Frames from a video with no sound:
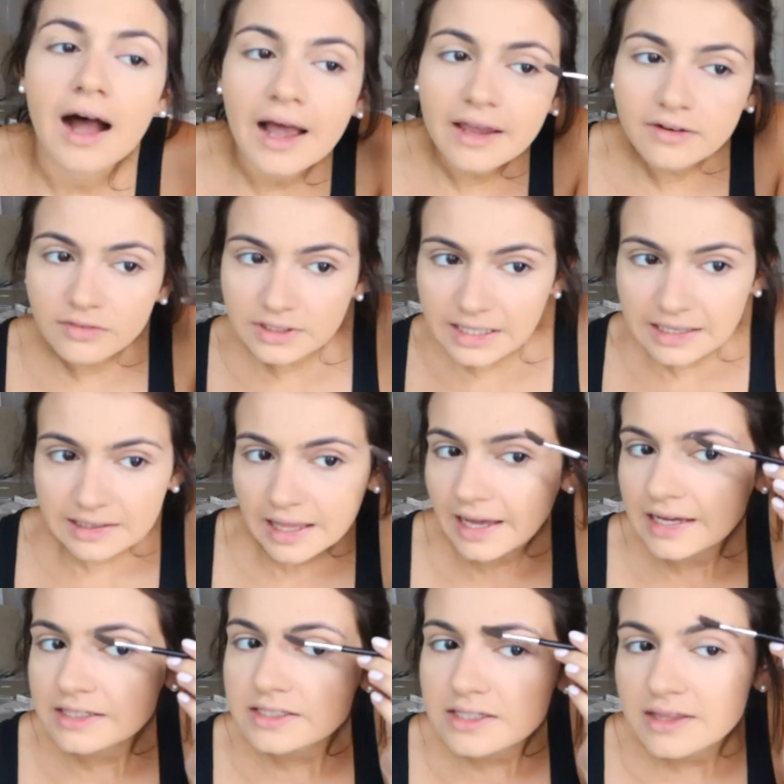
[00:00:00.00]
I really
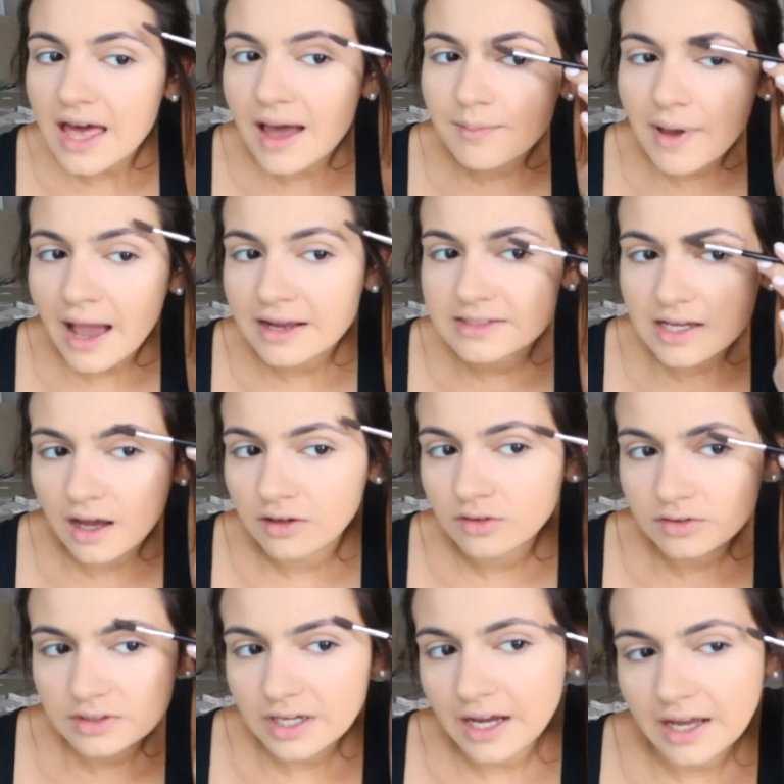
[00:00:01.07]
liked that
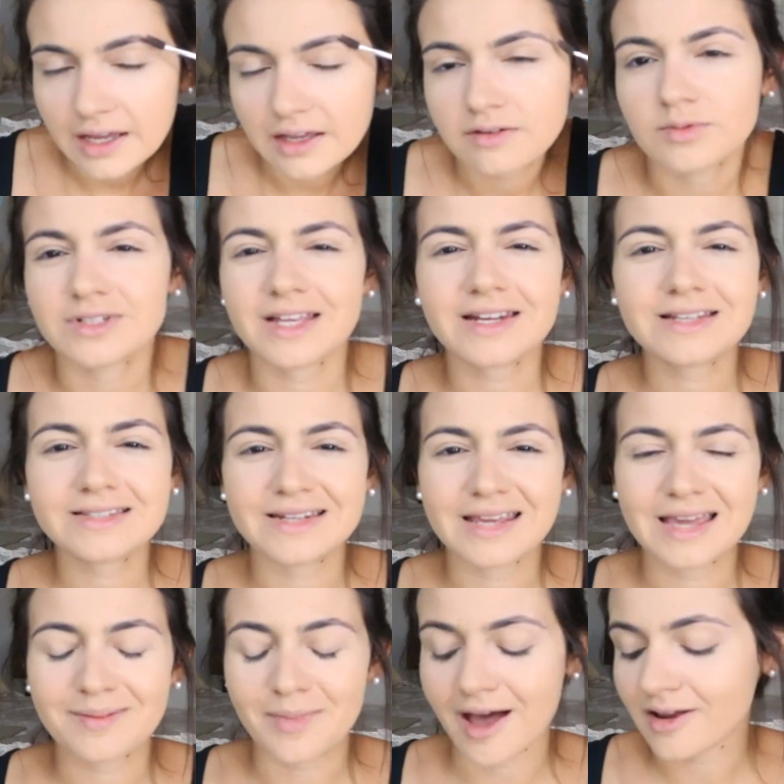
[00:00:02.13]
McDonald guy. Was that his
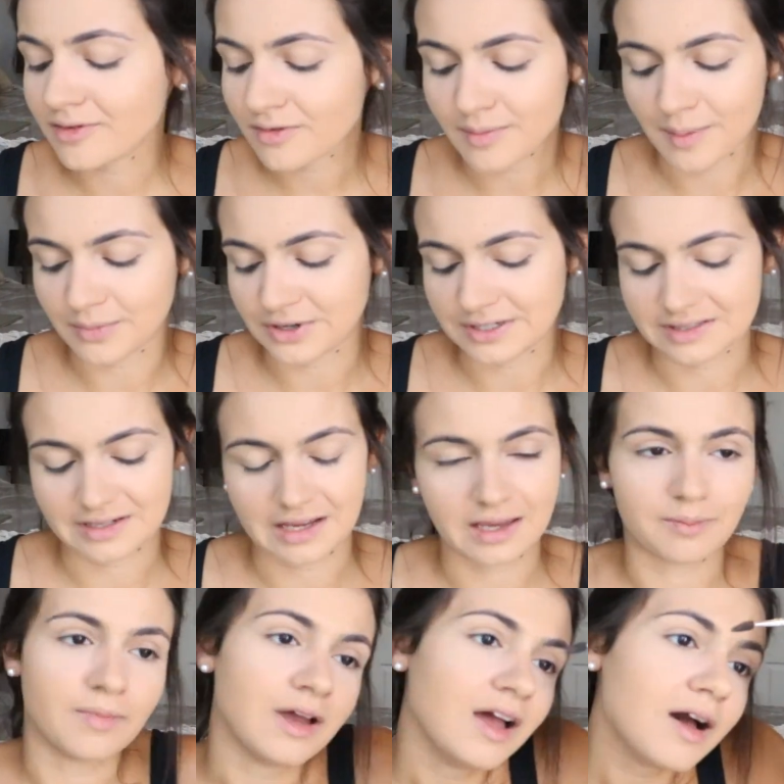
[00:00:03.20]
name? I don't remember his
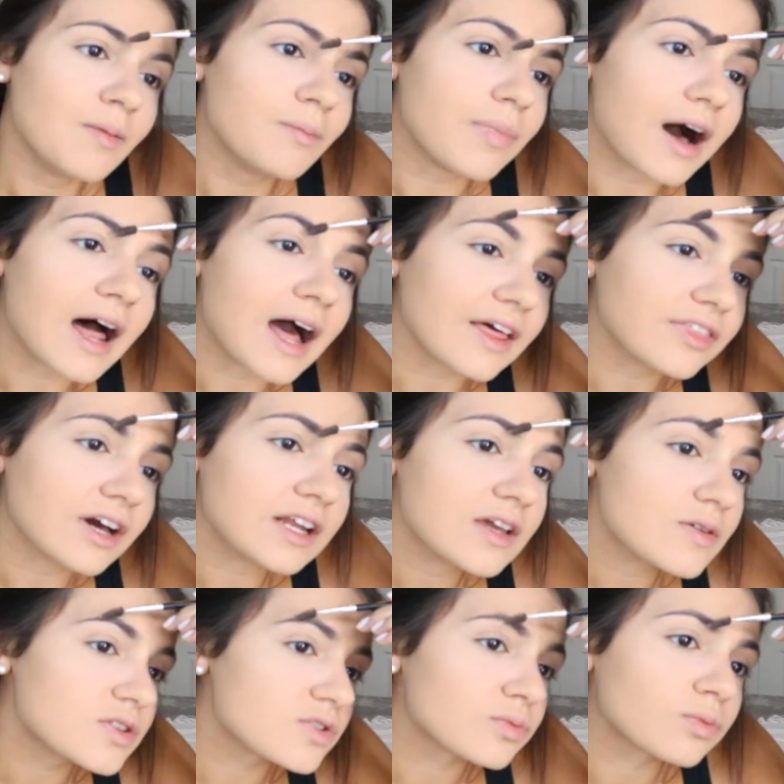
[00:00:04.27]
name, but I thought he
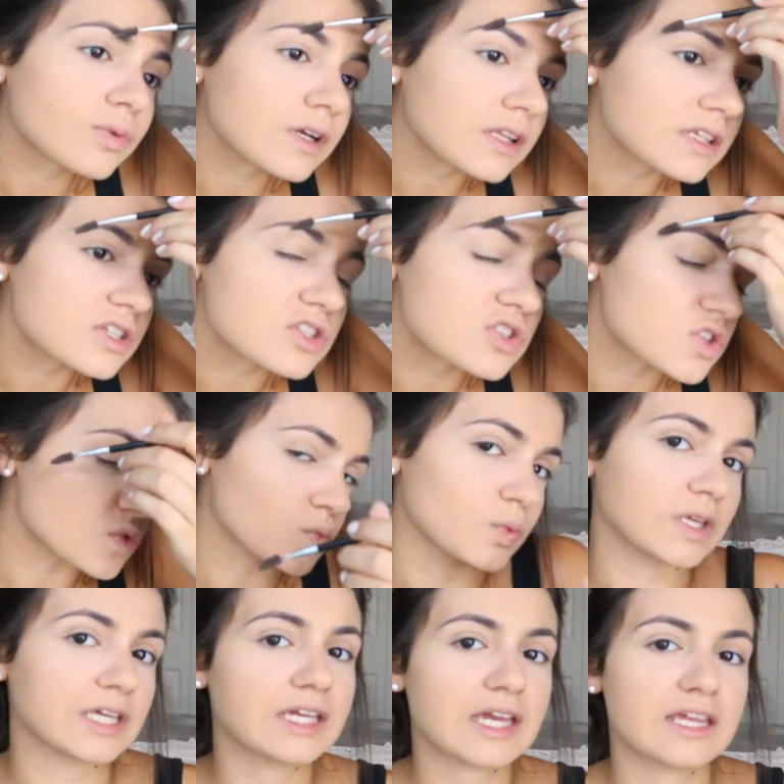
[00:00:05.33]
was really
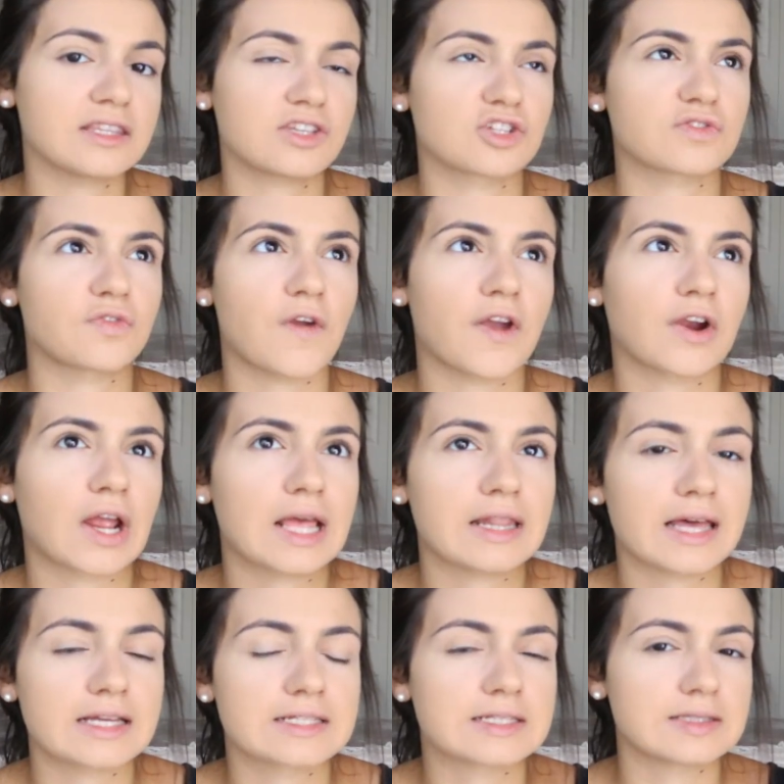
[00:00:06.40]
sweet and just very
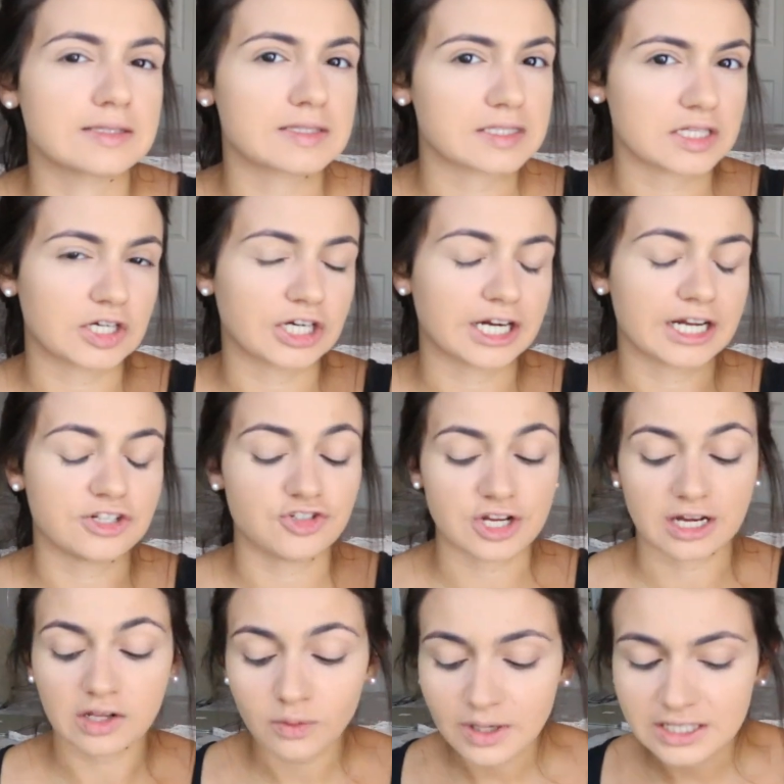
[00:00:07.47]
like sincere and
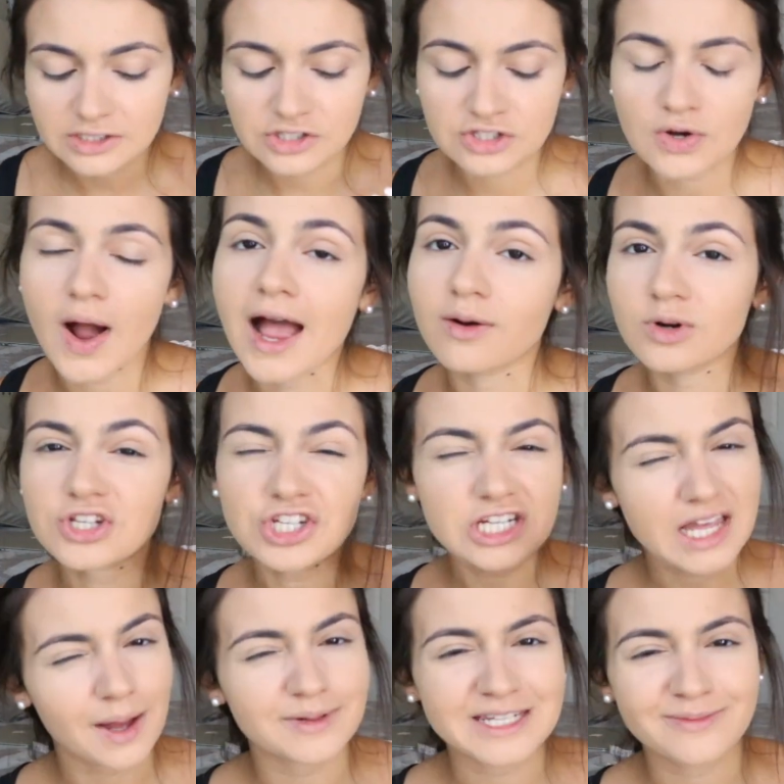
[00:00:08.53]
genuine. So I wish she
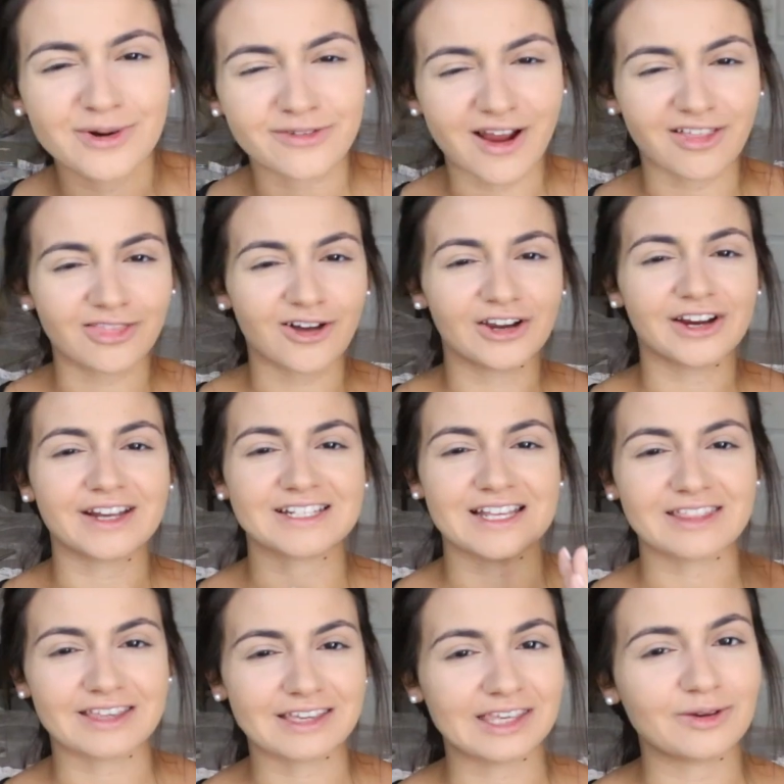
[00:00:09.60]
kept him around longer because
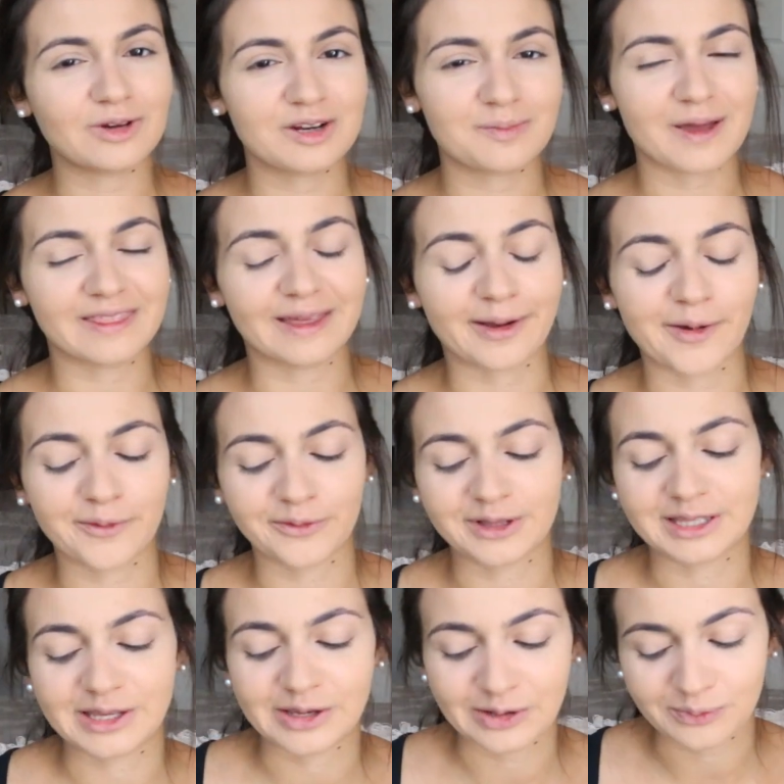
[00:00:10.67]
I think he would have been like a
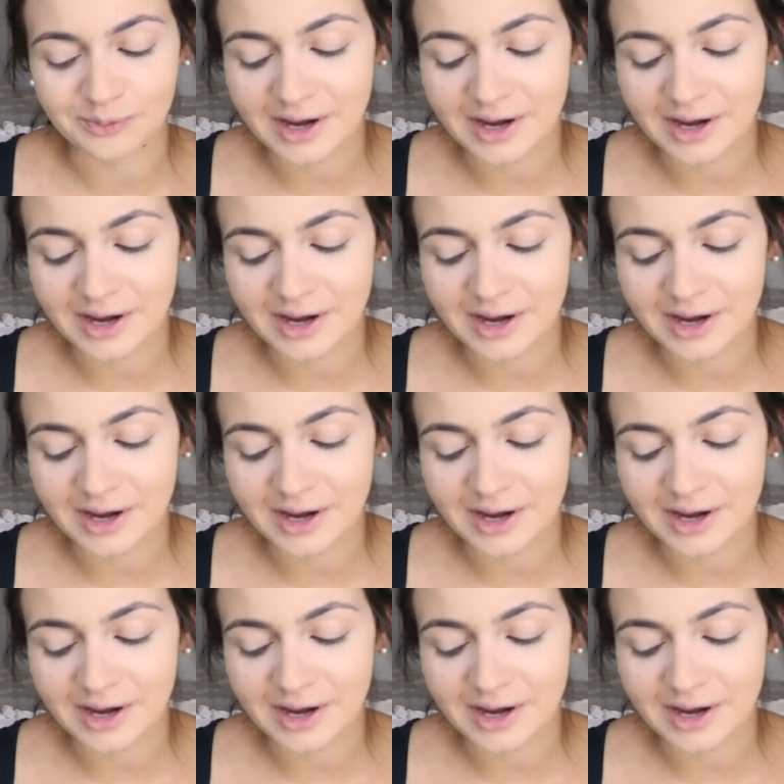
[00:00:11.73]
really good